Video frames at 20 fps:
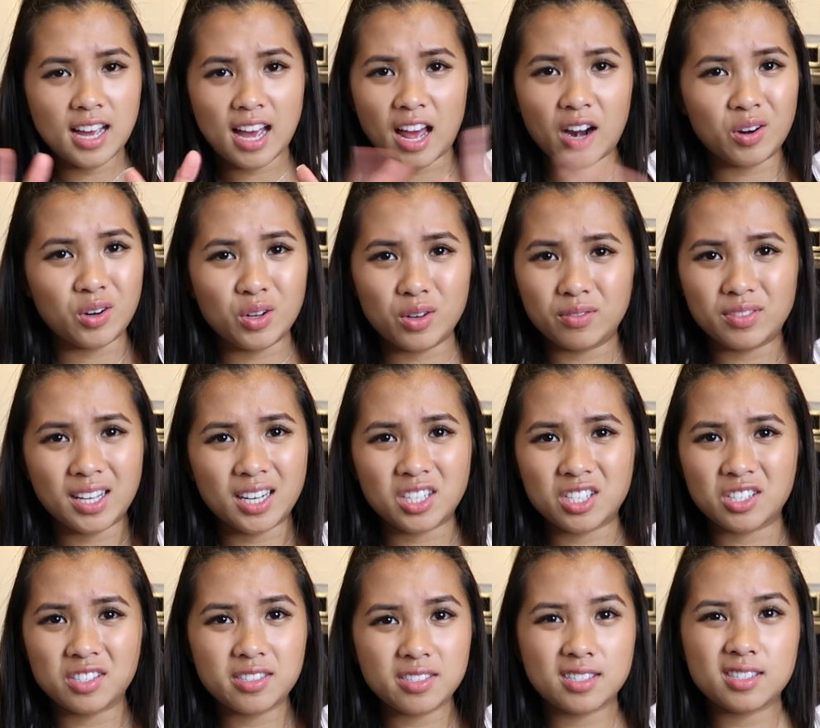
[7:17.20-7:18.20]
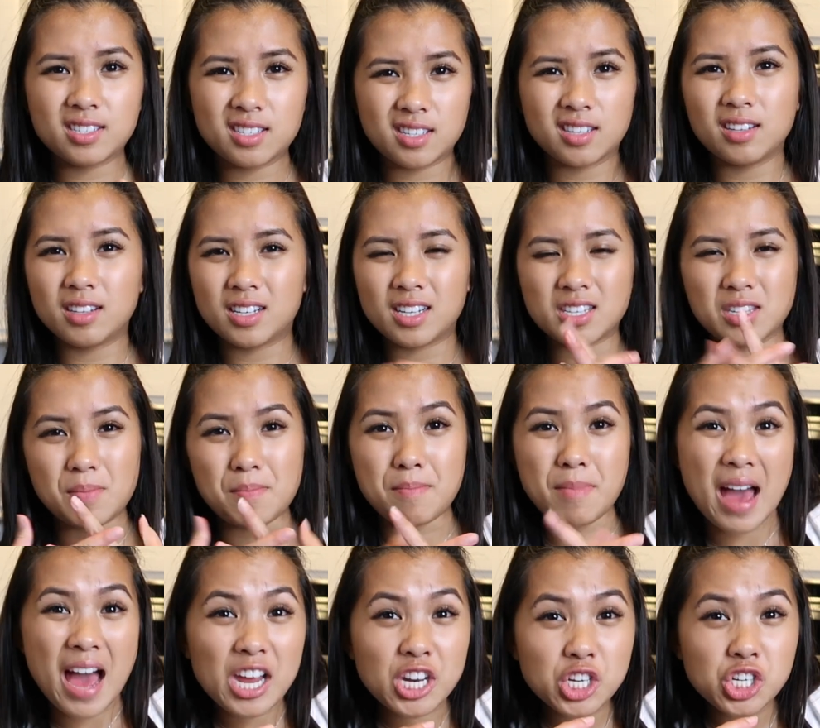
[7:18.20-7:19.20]
I don't know if that just doesn't
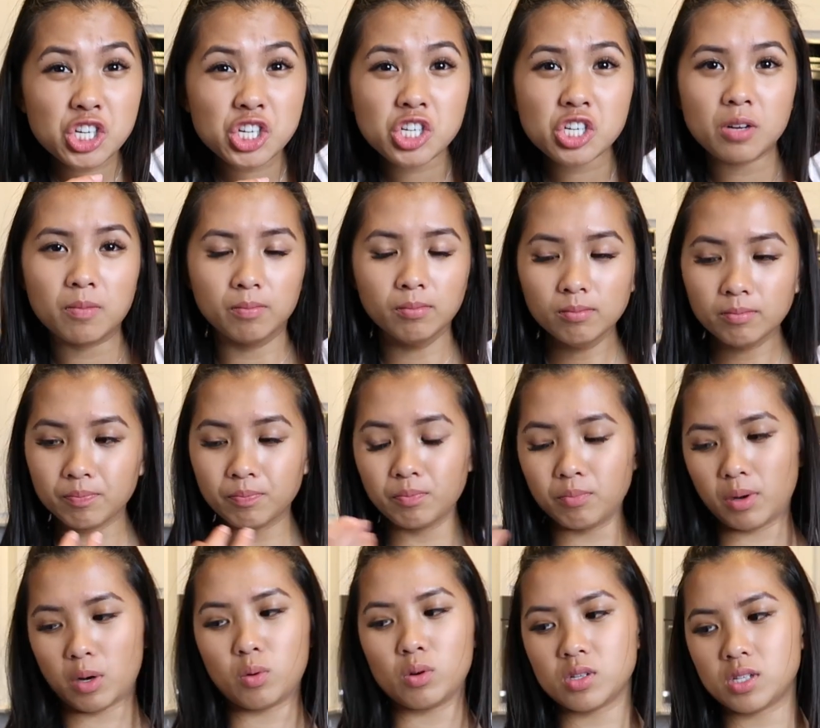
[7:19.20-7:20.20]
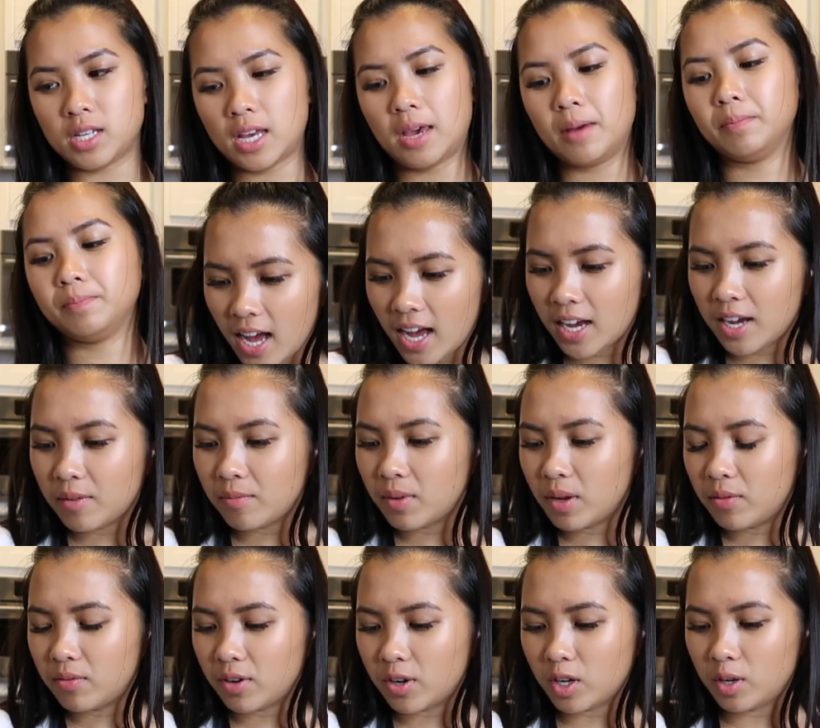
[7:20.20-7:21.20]
mesh. But we'll see. I
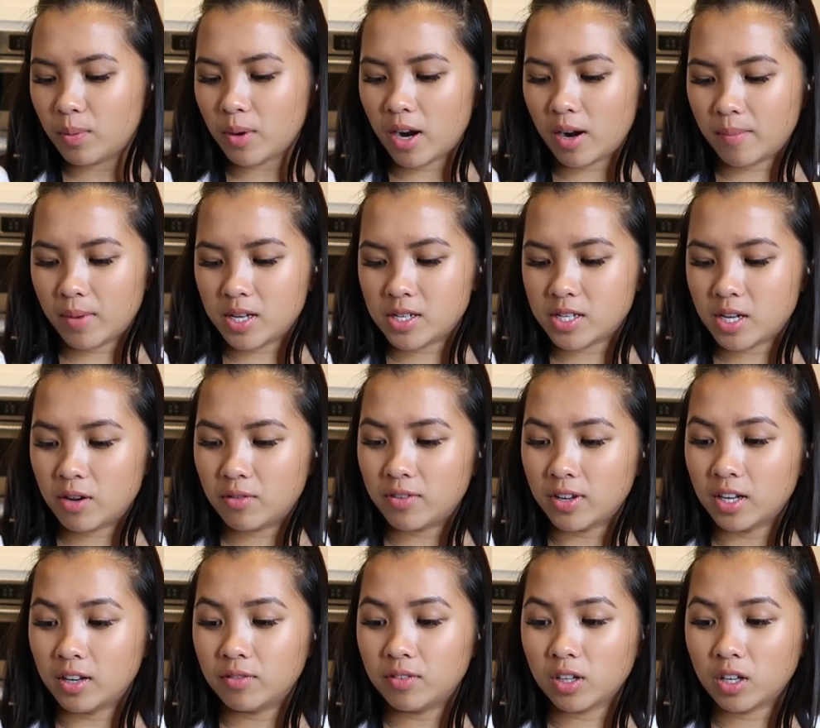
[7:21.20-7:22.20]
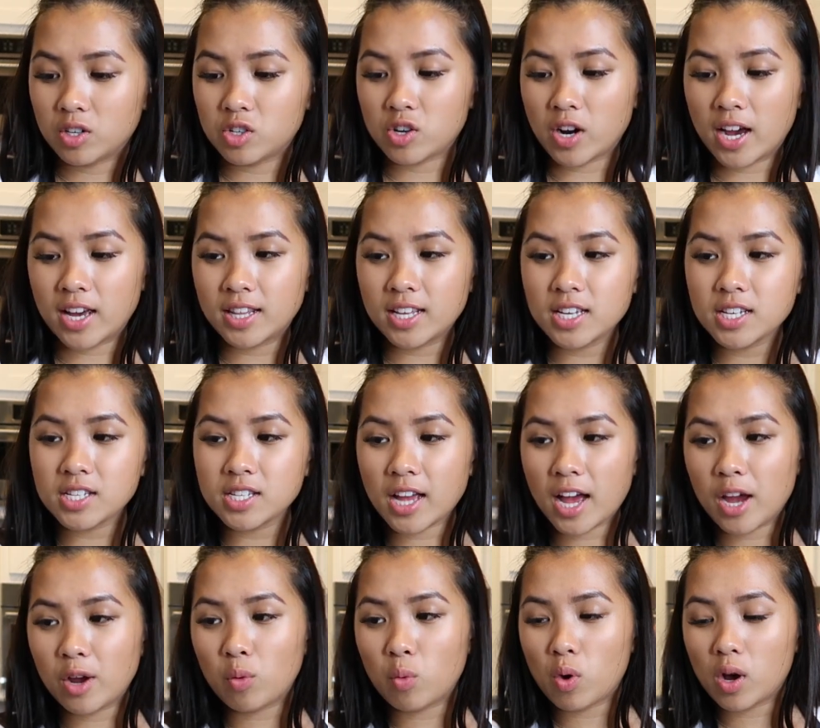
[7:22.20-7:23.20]
am very proud of myself, and if y'all try this,
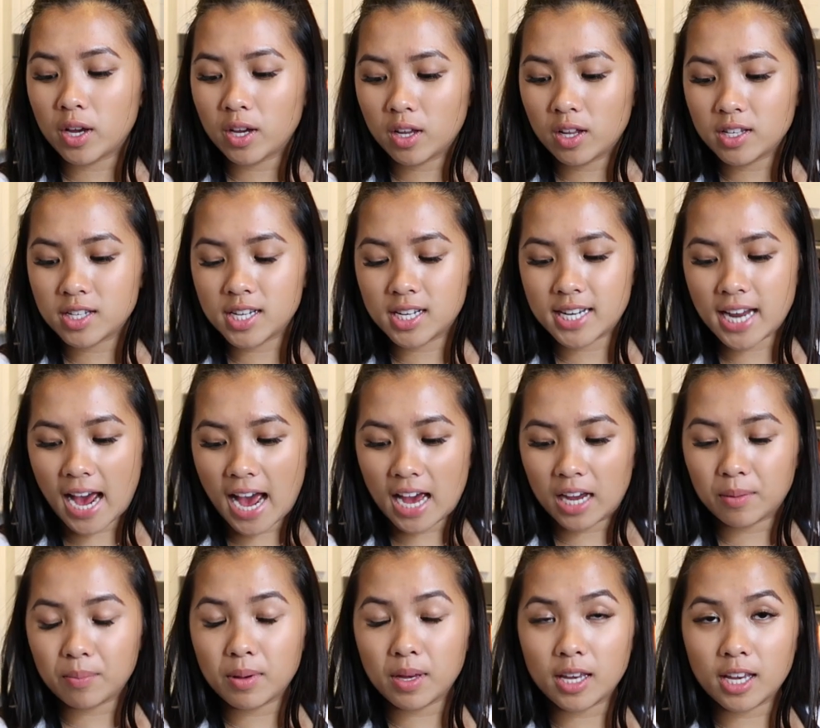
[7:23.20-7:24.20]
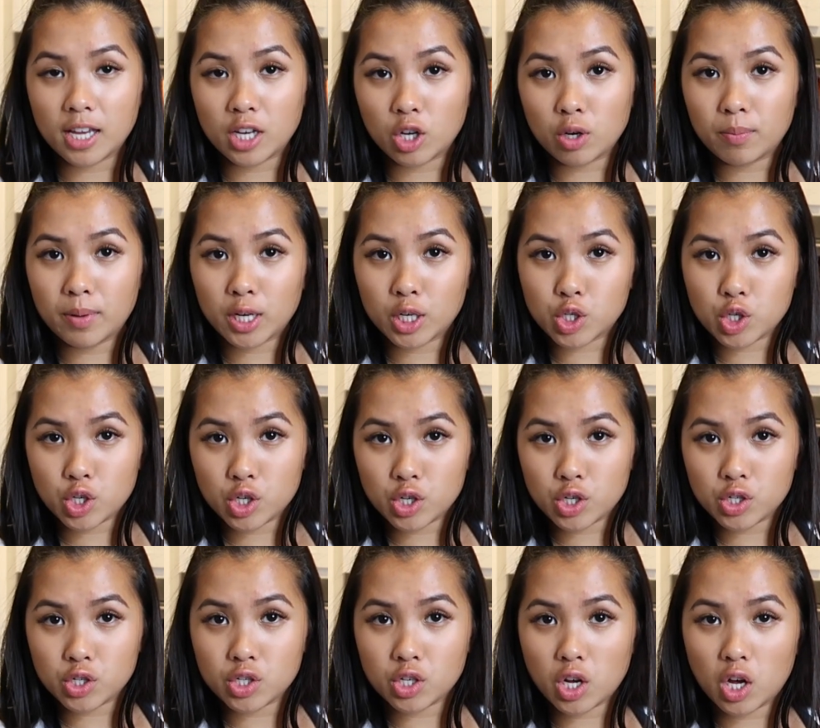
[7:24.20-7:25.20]
I want y'all to tag me in your
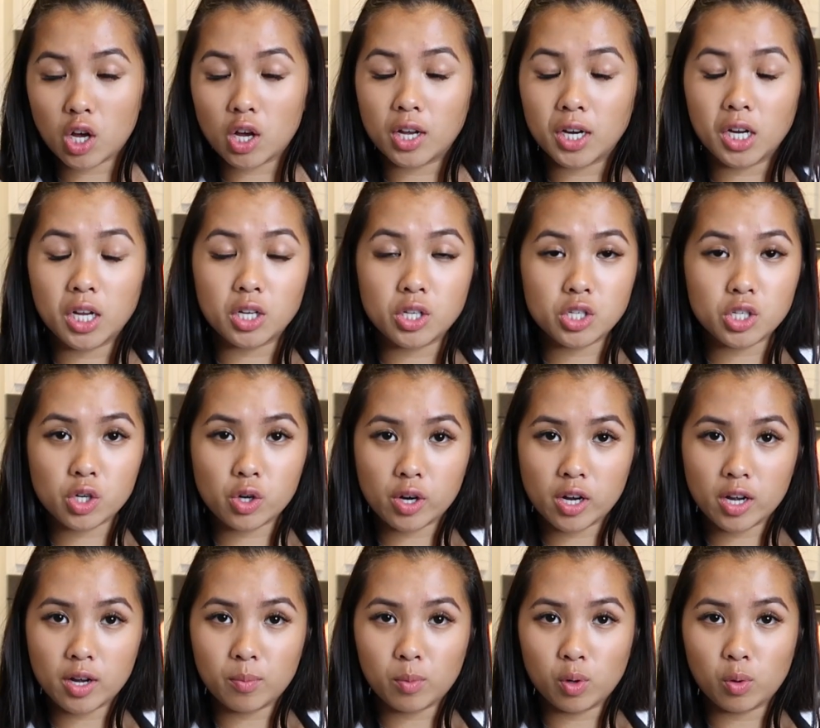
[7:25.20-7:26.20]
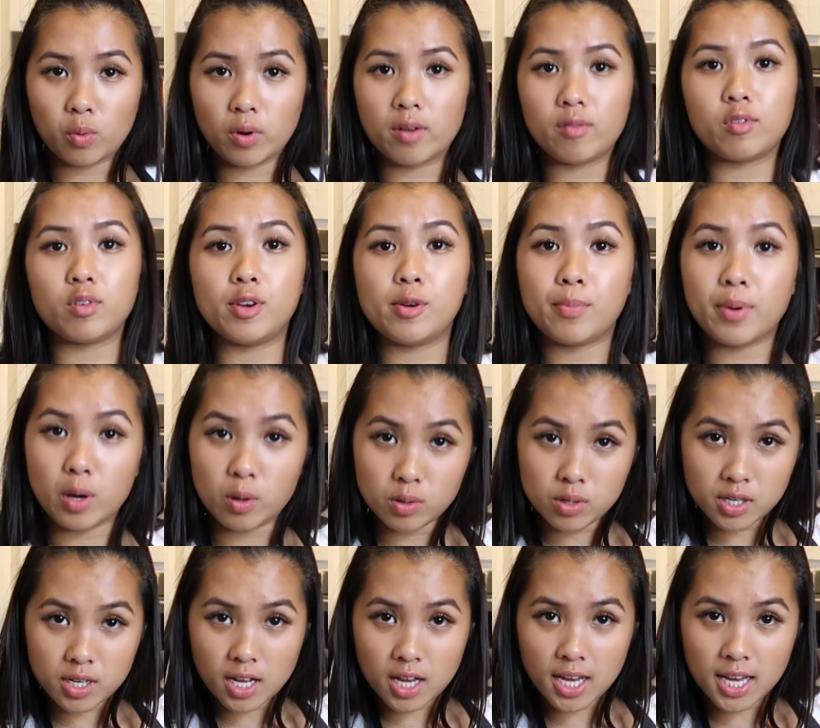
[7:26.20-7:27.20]
pictures on Instagram or wherever you
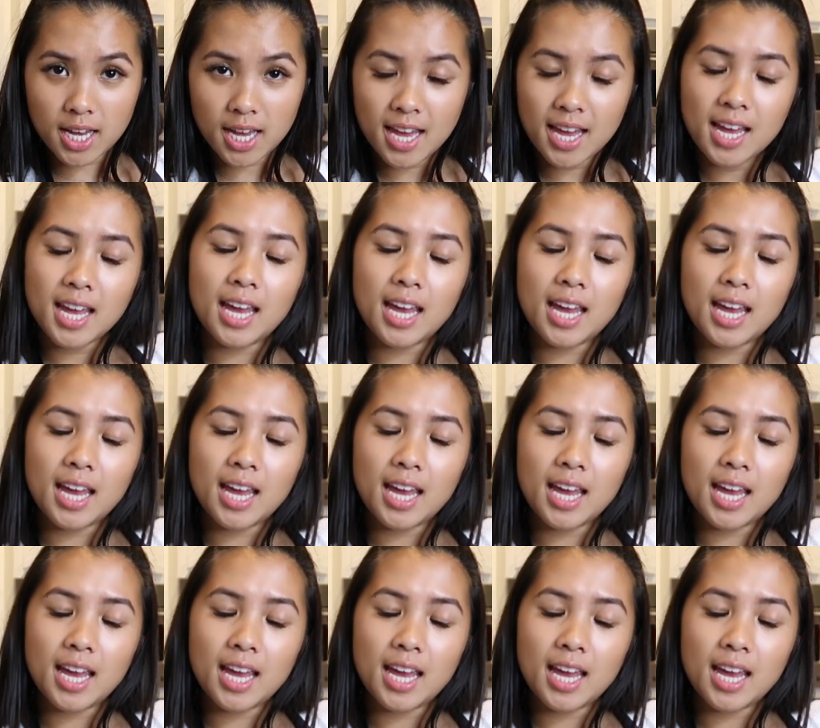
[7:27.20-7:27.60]
post it,